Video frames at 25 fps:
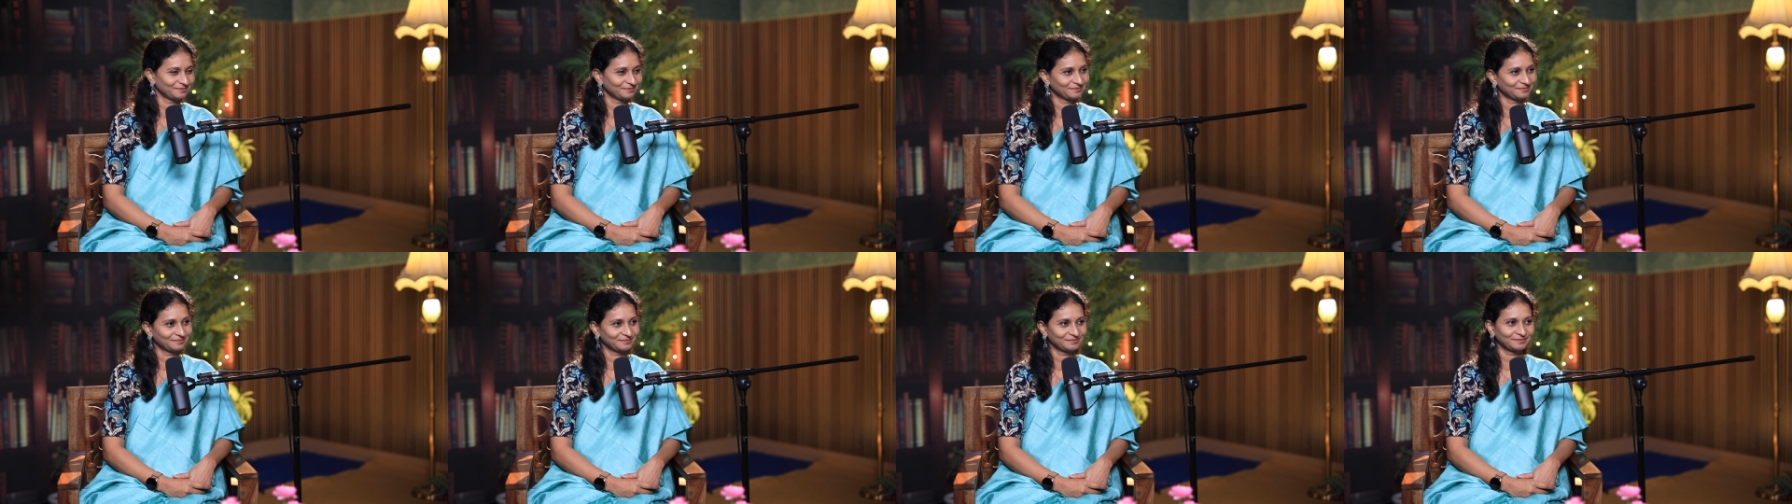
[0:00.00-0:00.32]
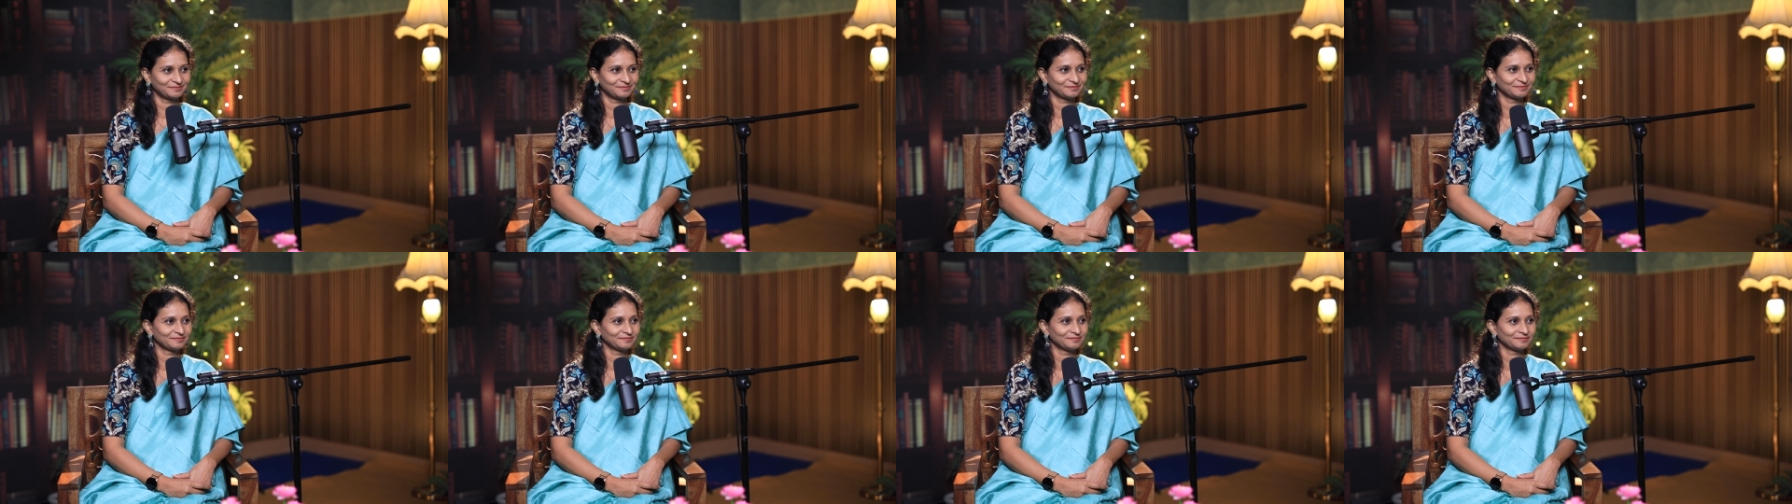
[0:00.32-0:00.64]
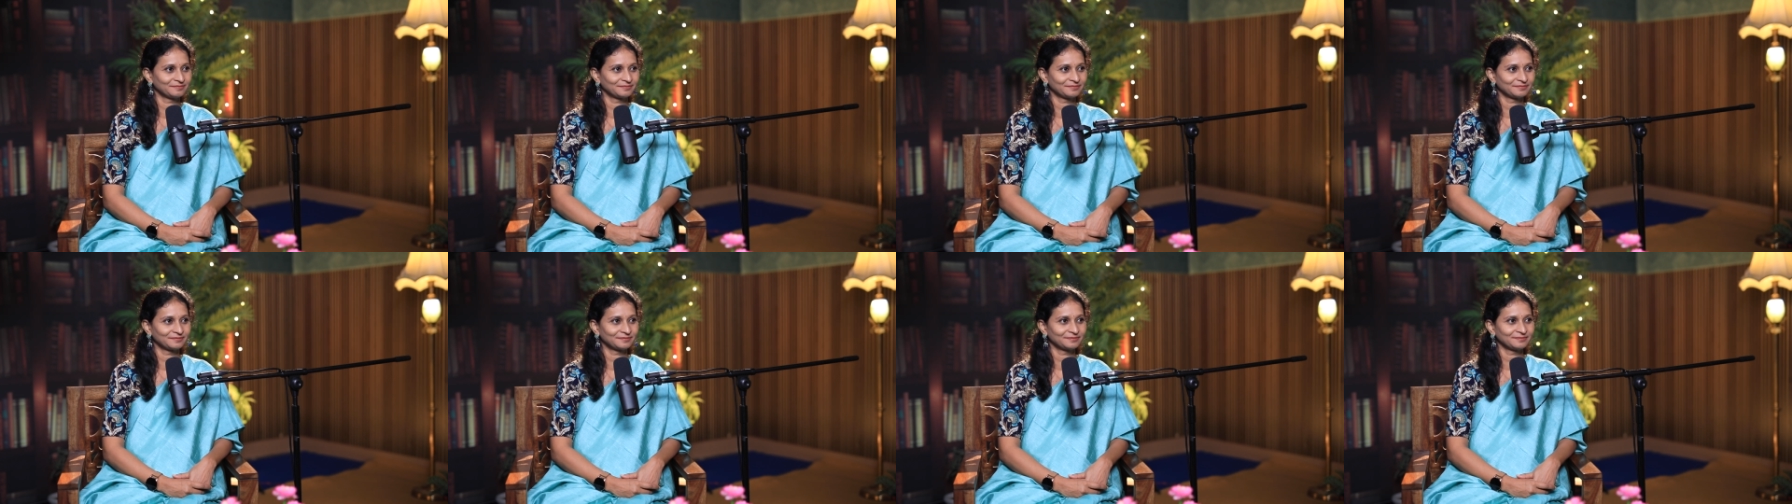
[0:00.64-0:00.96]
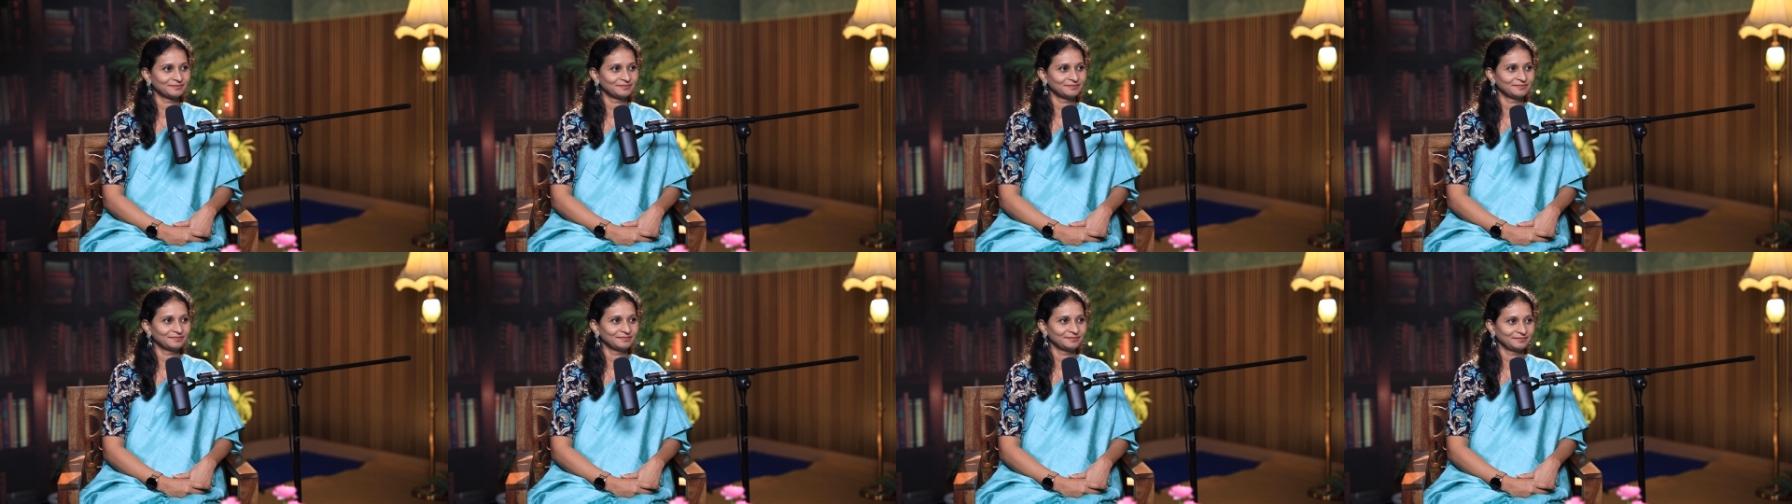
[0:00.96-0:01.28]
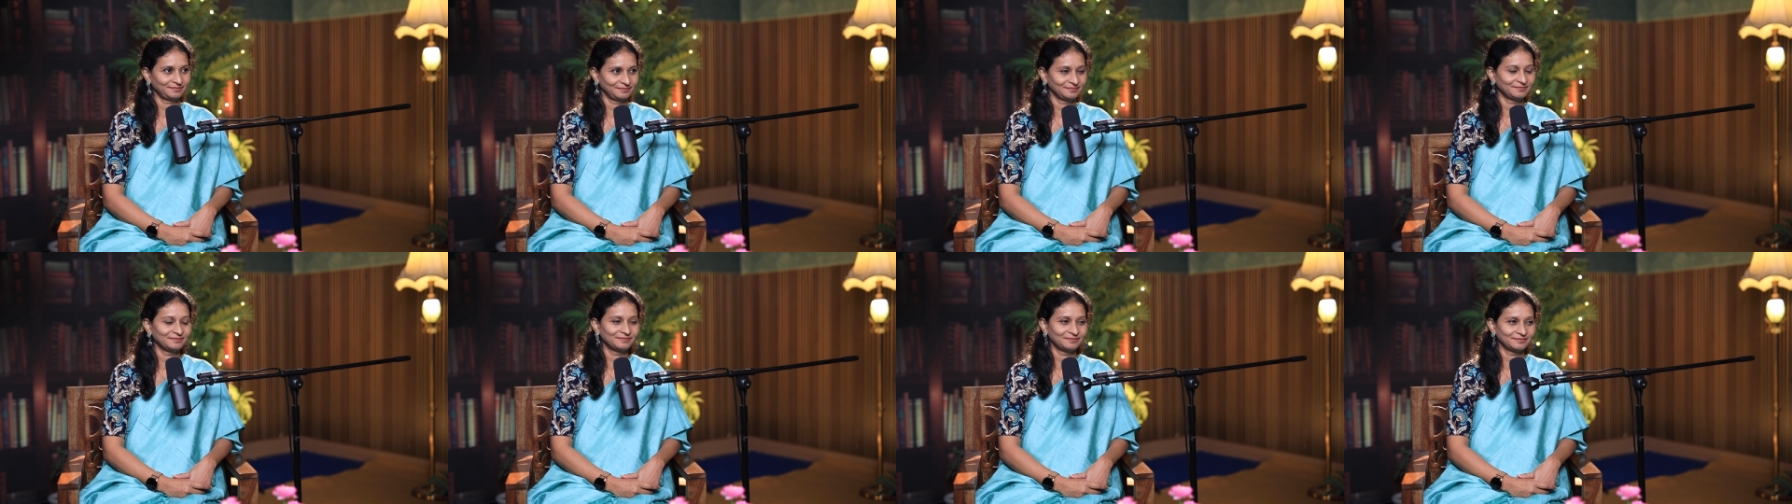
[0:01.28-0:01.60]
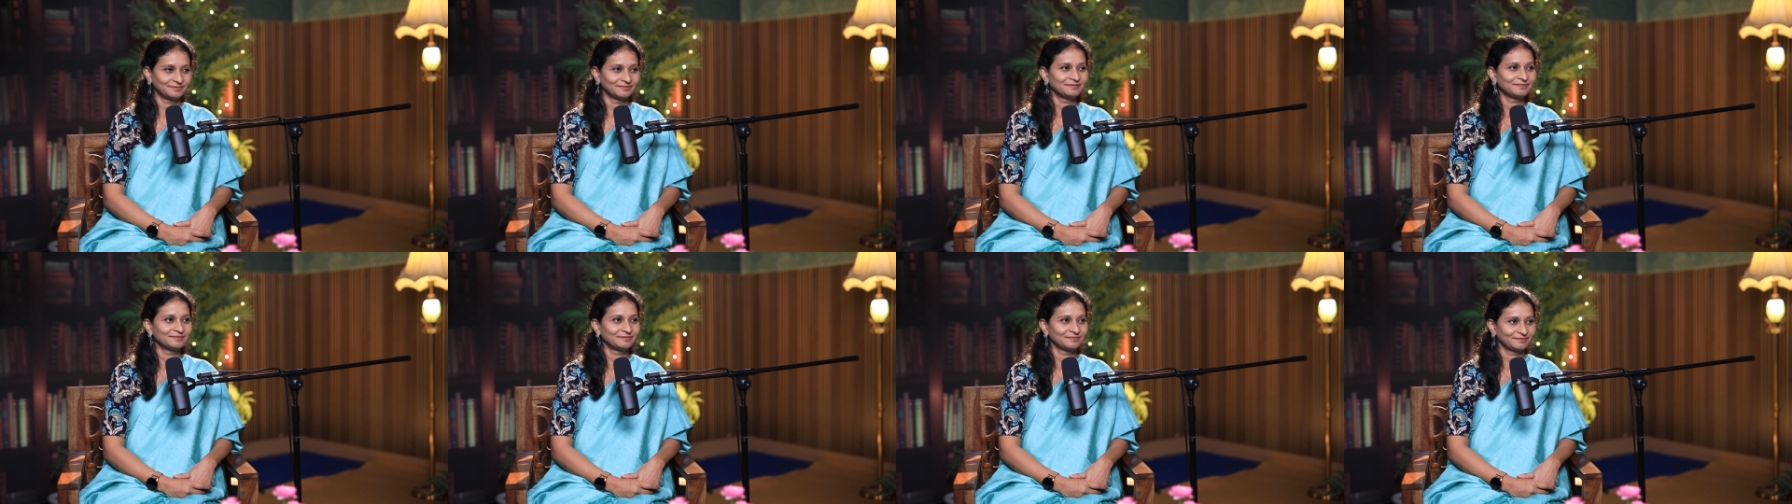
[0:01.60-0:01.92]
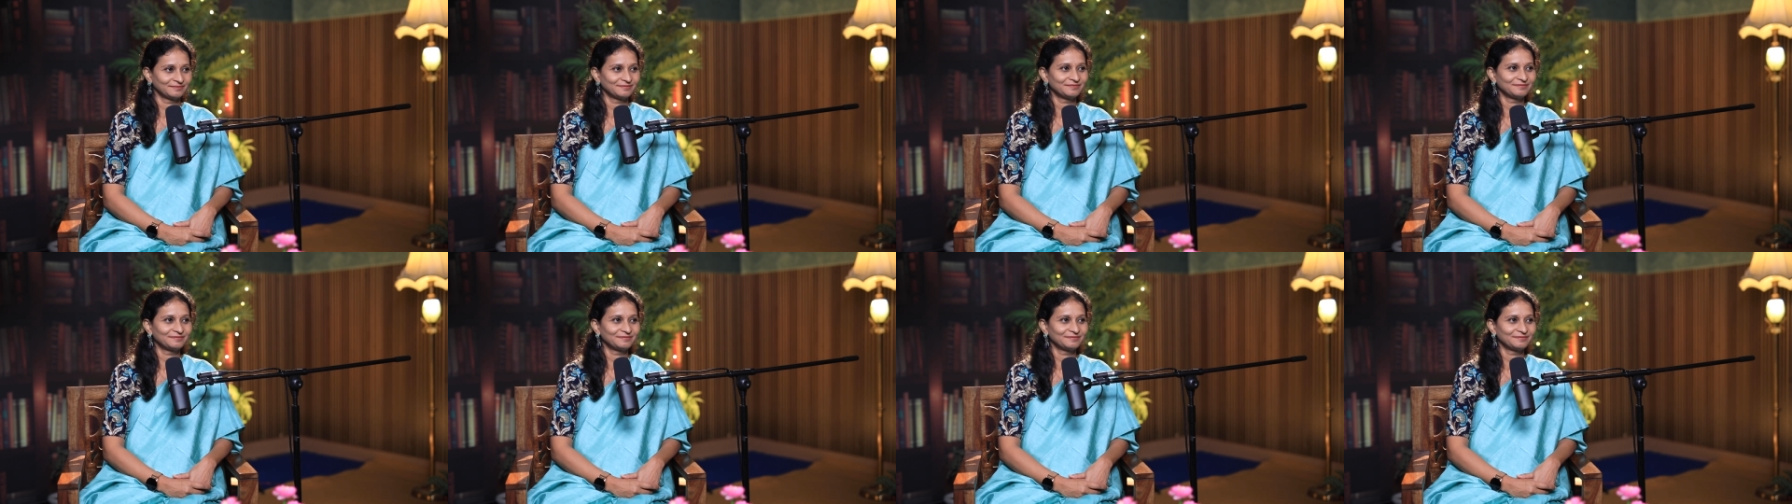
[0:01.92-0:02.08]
defines the culture of our product,